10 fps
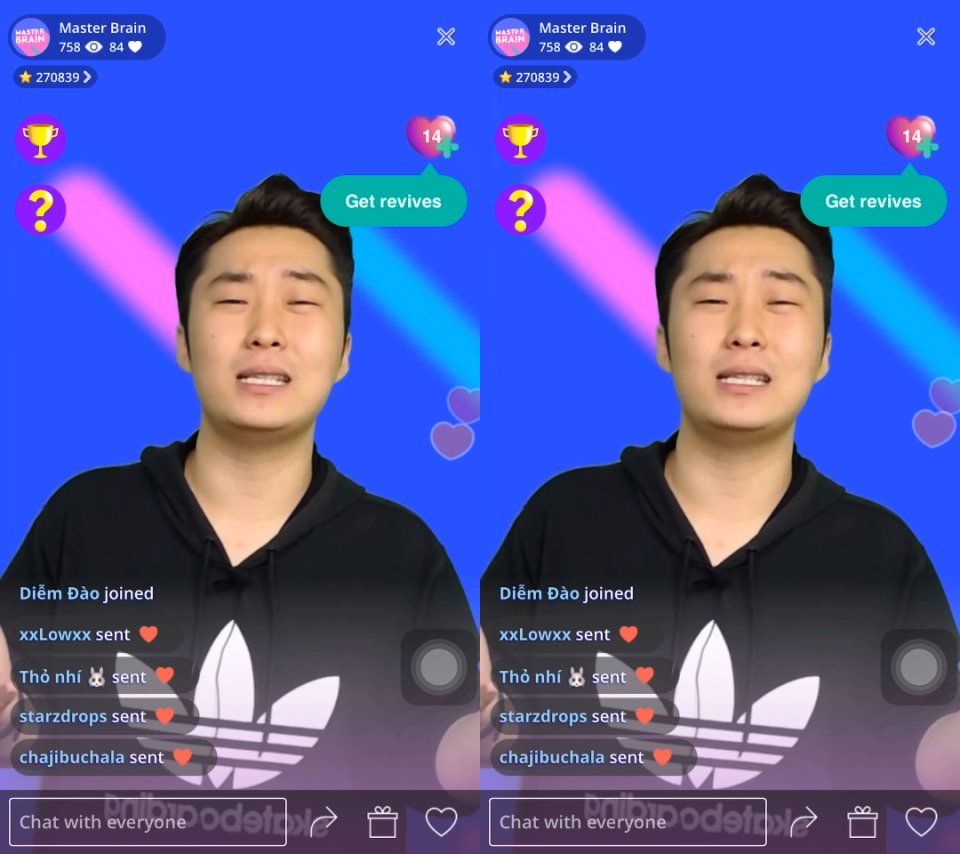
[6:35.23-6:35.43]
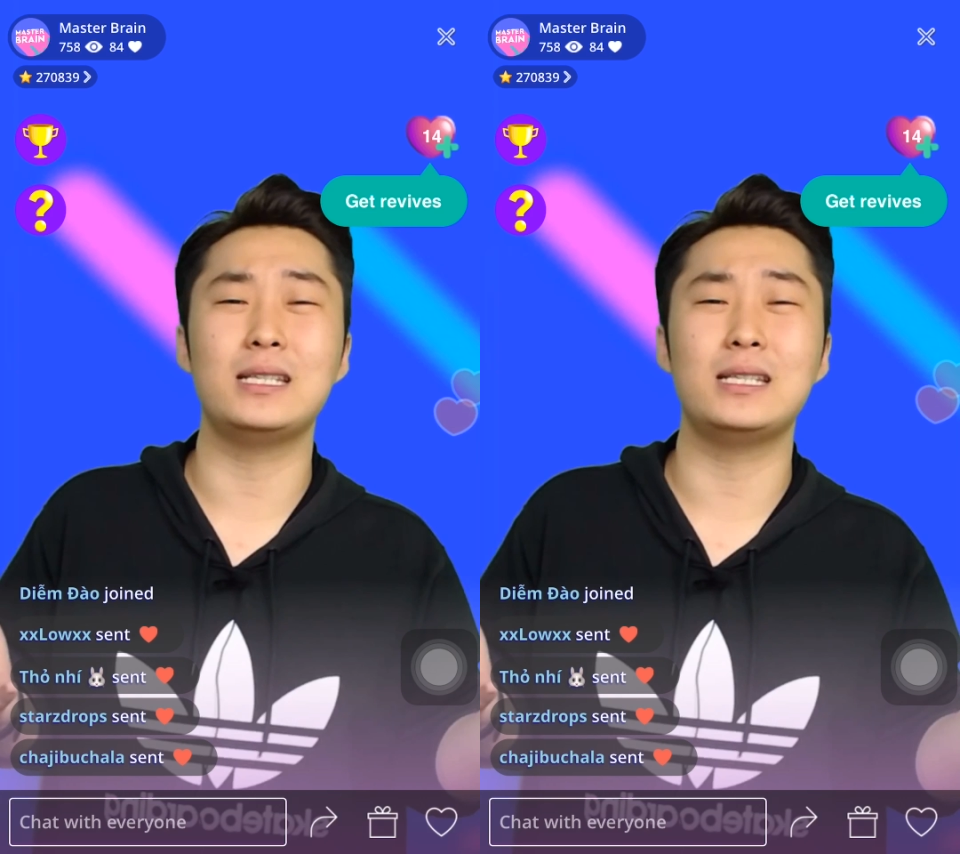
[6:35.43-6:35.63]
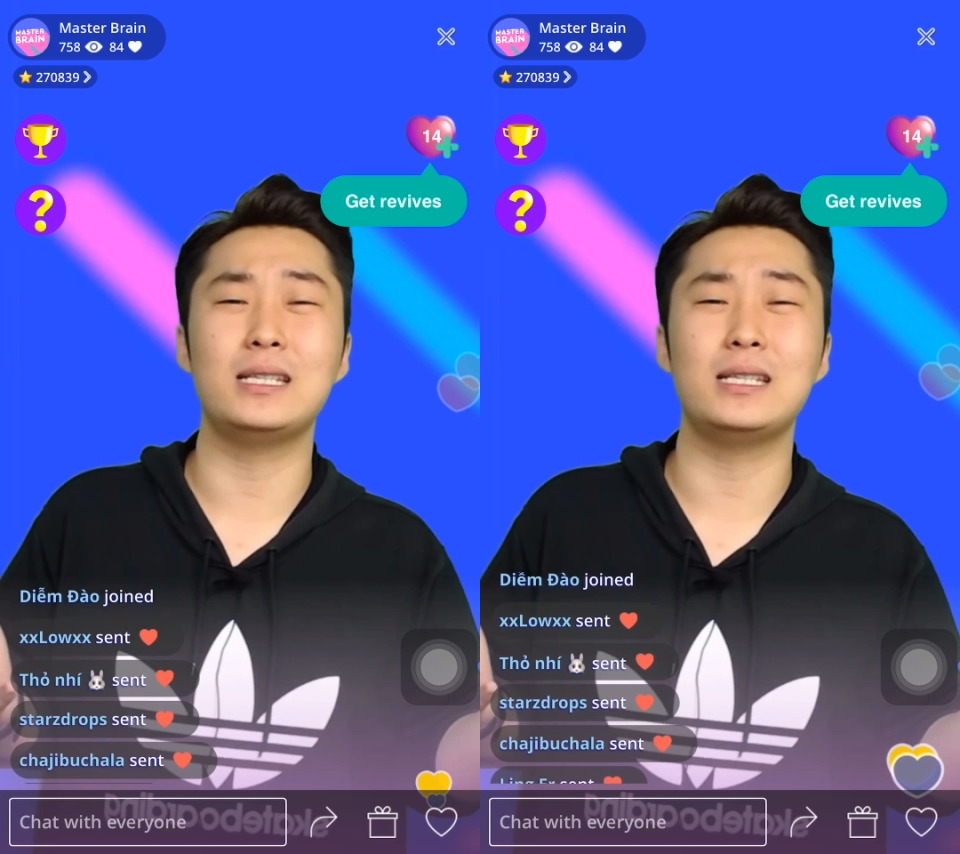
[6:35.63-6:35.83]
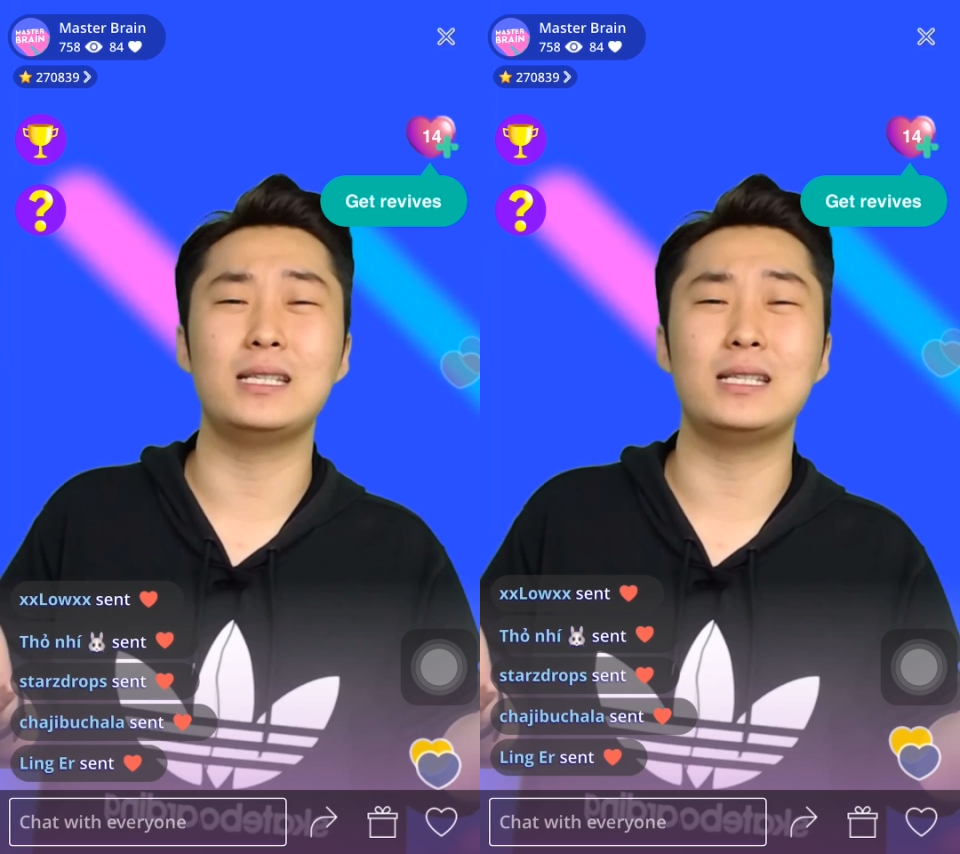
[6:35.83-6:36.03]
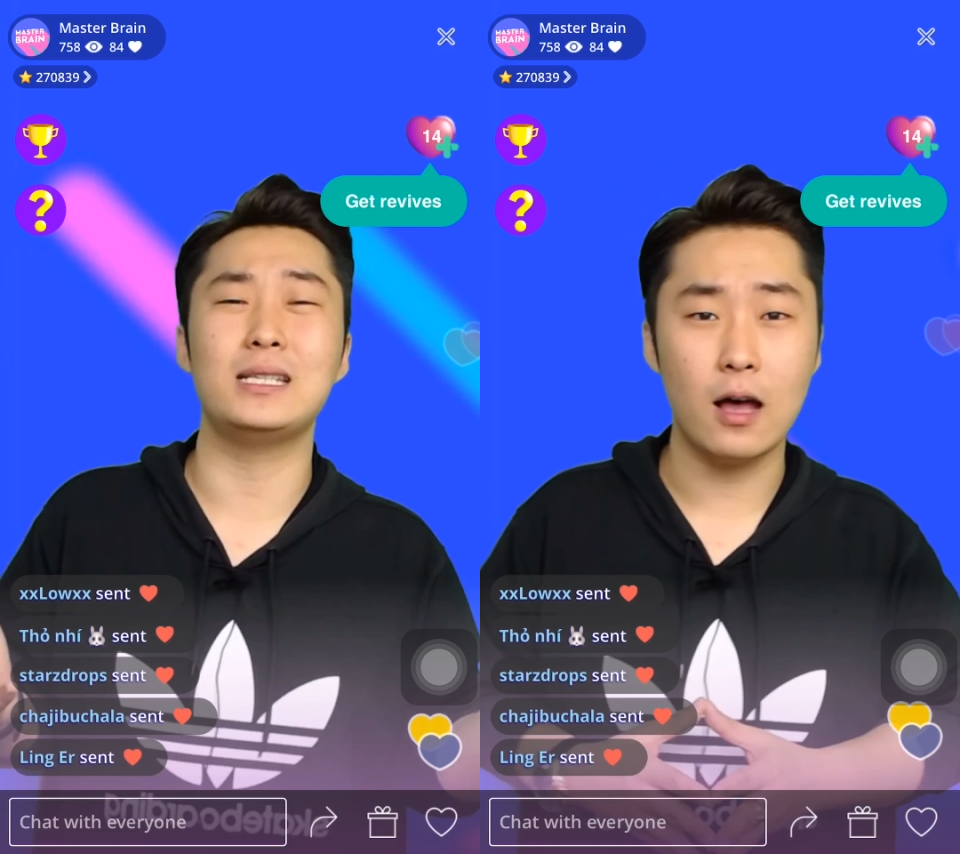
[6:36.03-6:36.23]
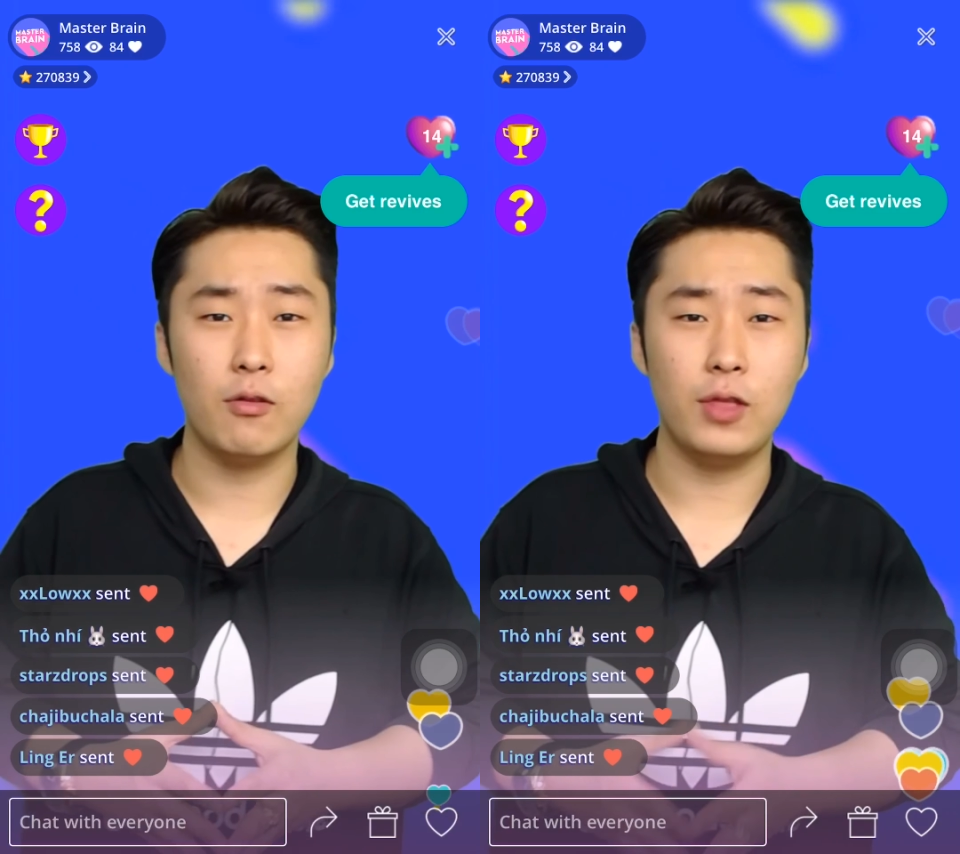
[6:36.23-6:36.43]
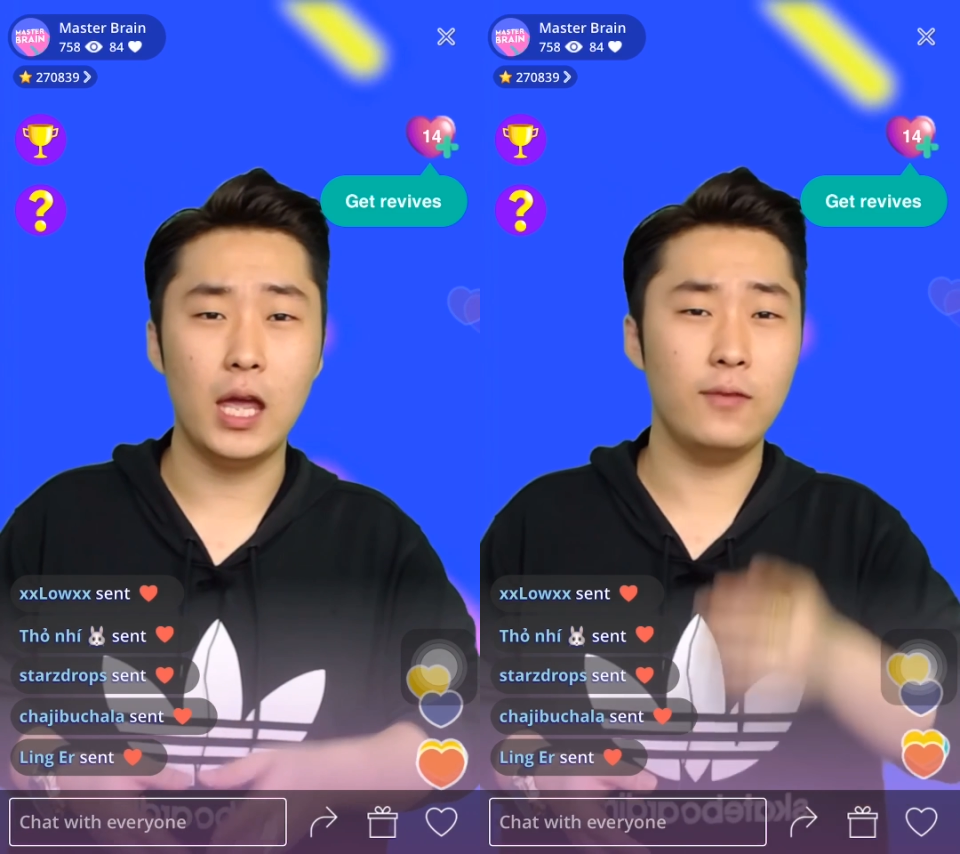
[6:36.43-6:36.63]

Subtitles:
moment for you guys out there.